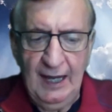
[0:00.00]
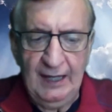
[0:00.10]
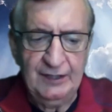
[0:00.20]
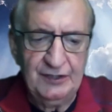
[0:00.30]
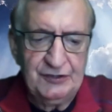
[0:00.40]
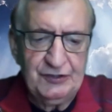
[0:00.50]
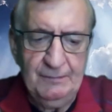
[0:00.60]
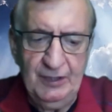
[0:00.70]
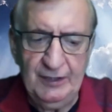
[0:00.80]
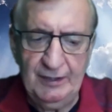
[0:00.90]
And in the
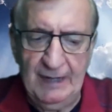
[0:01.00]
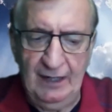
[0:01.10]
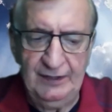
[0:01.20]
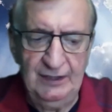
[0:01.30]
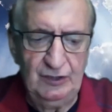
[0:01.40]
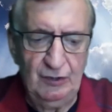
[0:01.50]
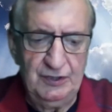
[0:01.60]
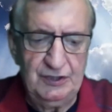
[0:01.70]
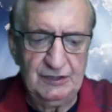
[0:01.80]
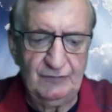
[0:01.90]
Sermon on the Mount, he
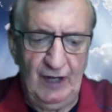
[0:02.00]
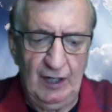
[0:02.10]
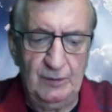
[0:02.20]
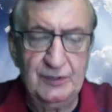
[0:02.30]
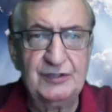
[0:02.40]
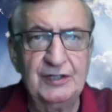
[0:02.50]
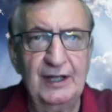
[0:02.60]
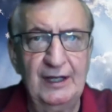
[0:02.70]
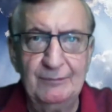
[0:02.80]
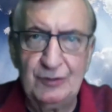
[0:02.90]
encouraged his followers to
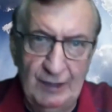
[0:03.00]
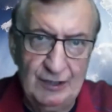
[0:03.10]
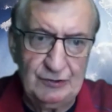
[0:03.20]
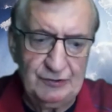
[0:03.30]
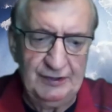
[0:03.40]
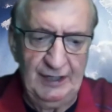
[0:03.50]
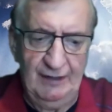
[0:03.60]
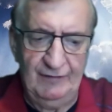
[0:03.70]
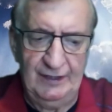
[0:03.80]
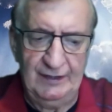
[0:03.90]
lay up treasures in
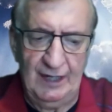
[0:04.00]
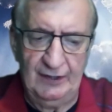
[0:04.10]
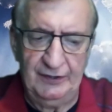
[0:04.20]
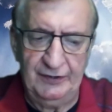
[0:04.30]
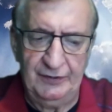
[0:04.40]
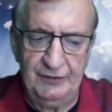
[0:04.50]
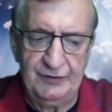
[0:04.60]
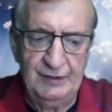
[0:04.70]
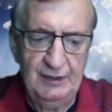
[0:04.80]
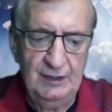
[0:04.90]
heaven and not on
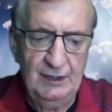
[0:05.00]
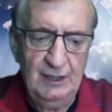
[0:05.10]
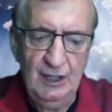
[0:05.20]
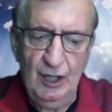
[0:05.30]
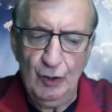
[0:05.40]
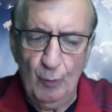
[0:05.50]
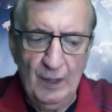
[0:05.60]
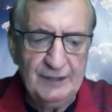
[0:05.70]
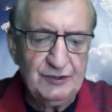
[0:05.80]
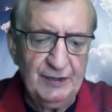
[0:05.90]
earth. The
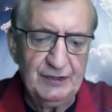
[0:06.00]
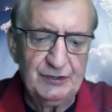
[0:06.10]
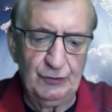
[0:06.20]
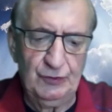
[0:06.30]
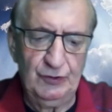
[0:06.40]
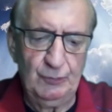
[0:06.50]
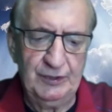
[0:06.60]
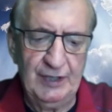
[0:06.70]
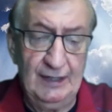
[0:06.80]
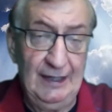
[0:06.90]
ones on this earth
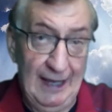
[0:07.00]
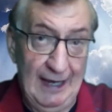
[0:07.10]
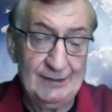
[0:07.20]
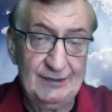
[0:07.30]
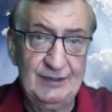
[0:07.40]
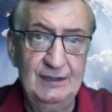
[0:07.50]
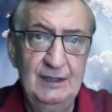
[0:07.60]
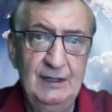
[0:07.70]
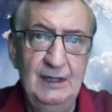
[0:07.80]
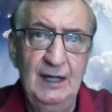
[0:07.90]
would not last,
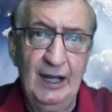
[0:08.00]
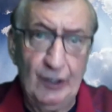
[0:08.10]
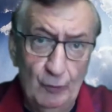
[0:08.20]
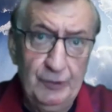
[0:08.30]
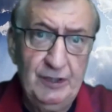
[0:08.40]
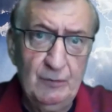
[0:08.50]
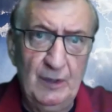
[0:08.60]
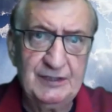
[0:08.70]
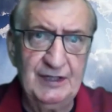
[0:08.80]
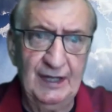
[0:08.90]
and only the
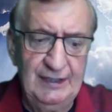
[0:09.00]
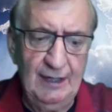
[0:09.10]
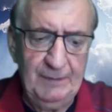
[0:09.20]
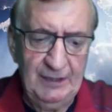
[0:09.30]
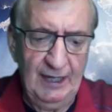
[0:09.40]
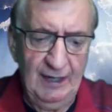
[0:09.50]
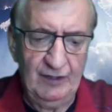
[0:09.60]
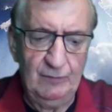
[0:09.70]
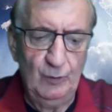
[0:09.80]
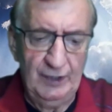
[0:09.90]
ones laid up in
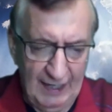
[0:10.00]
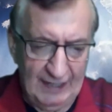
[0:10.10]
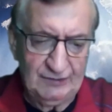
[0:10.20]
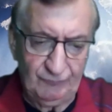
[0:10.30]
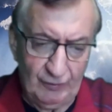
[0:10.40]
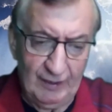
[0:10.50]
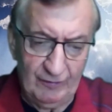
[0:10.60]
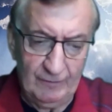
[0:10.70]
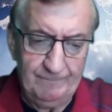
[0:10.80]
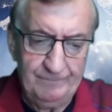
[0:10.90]
heaven would last
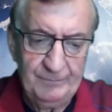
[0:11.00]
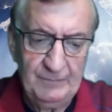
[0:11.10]
forever.